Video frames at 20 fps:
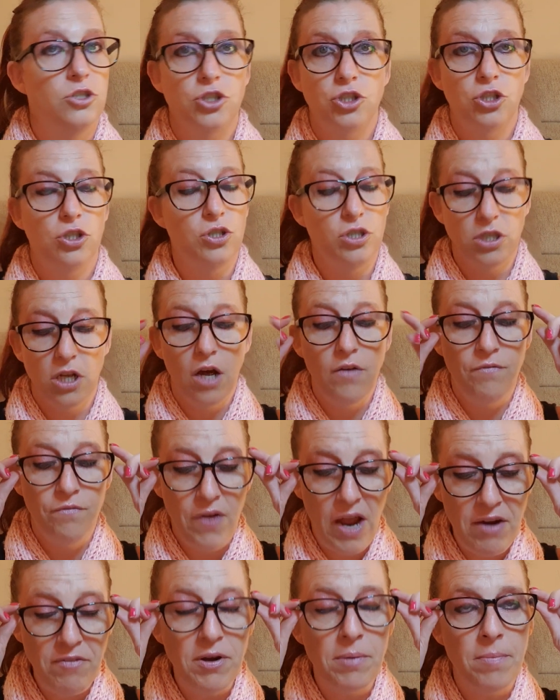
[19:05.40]
Just
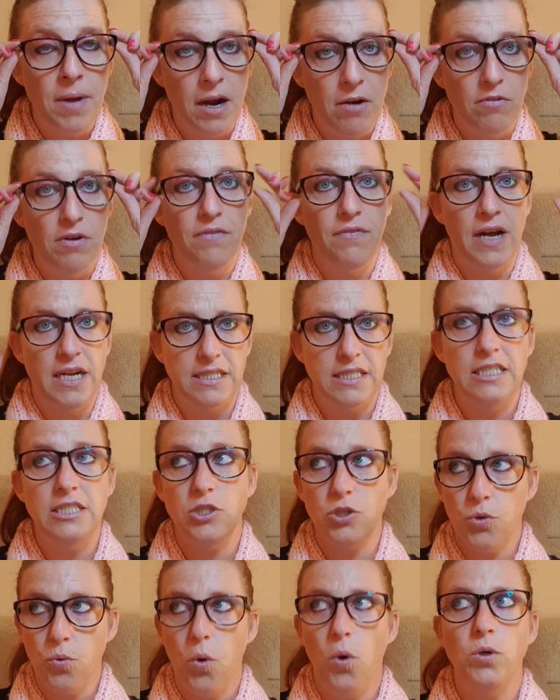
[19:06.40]
very matter of fact,
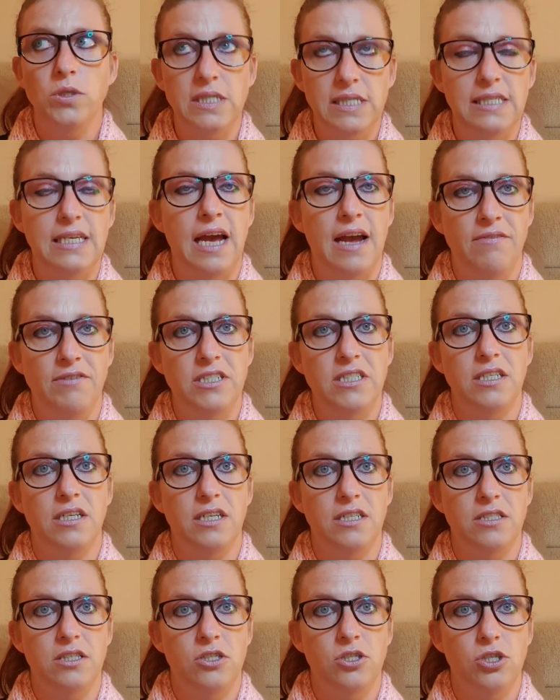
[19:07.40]
it's quite scary to
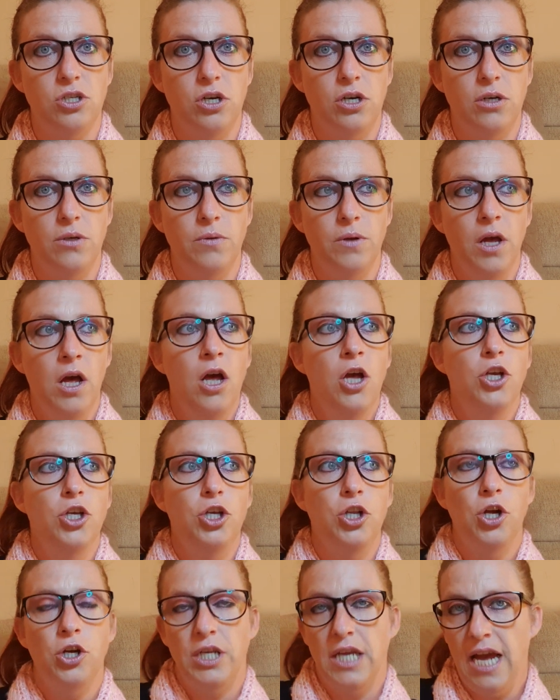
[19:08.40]
listen to.
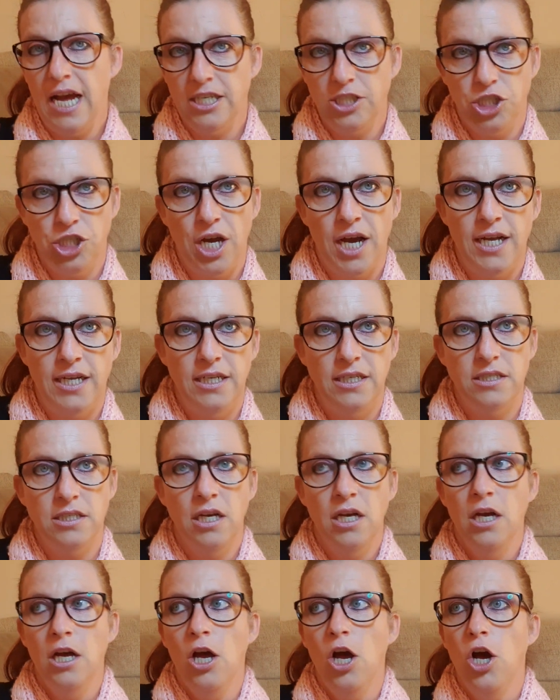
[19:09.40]
You had Jade
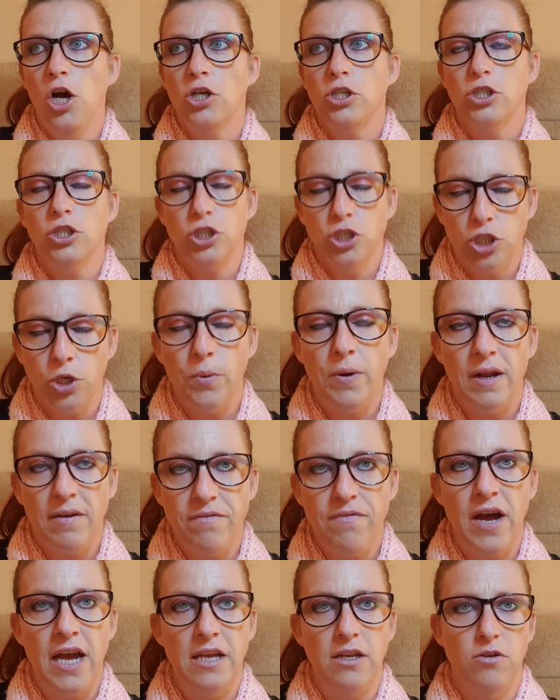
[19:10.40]
doing a
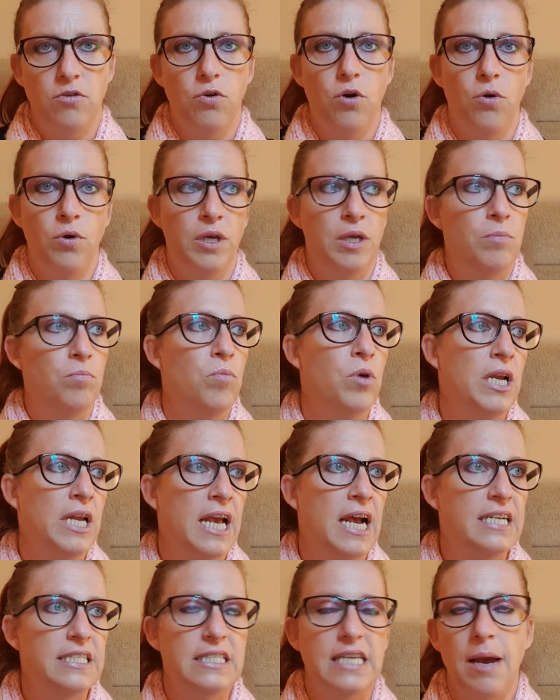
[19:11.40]
fake crying when he
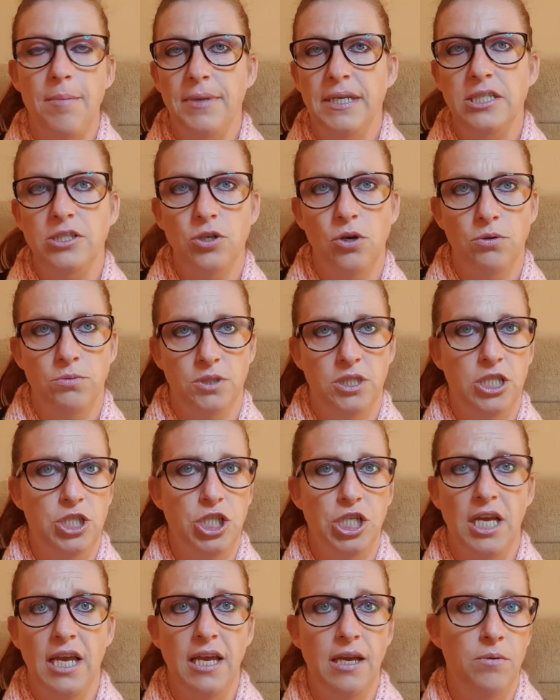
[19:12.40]
asked how many times did
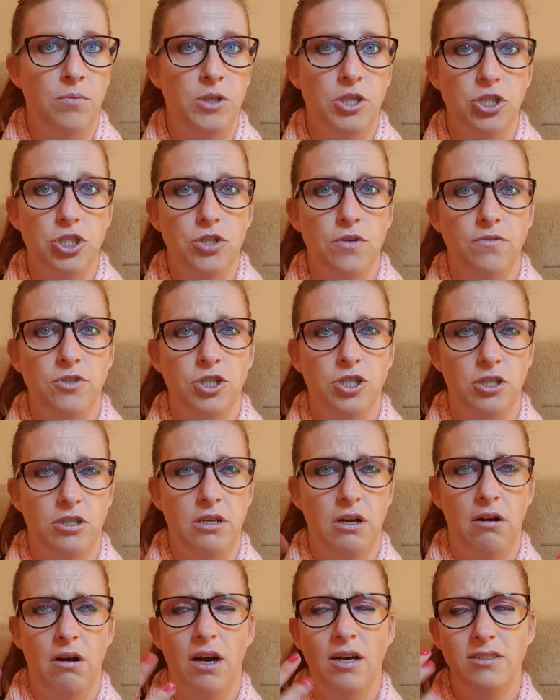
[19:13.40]
you hit her with a shovel. She's
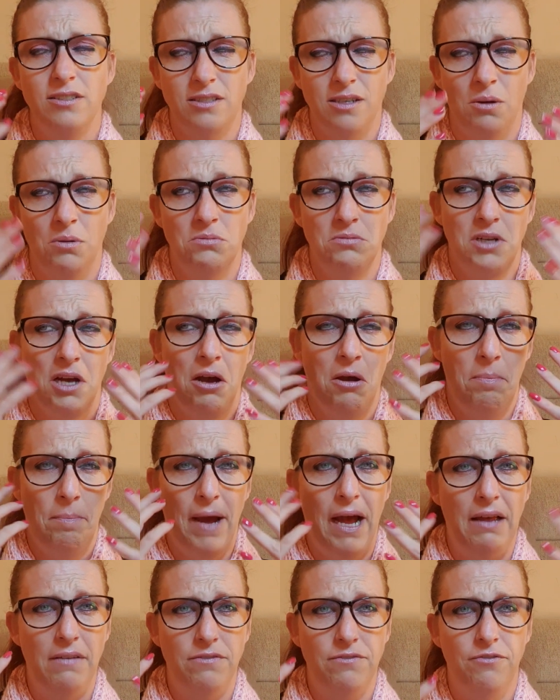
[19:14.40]
like, I don't know,
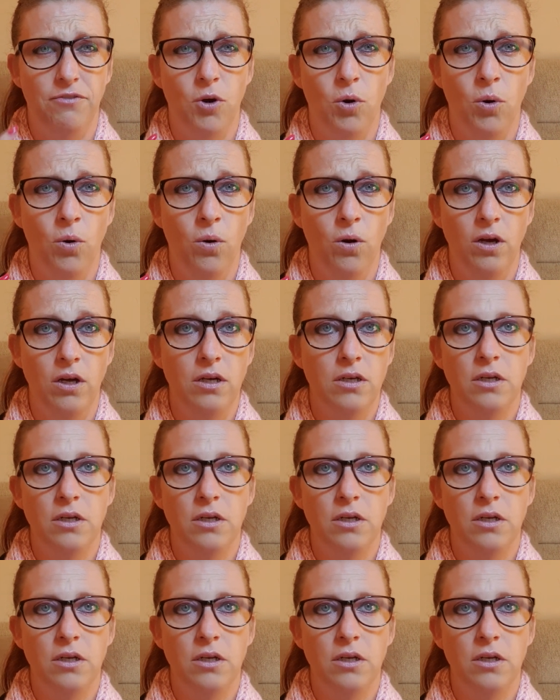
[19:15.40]
about 4.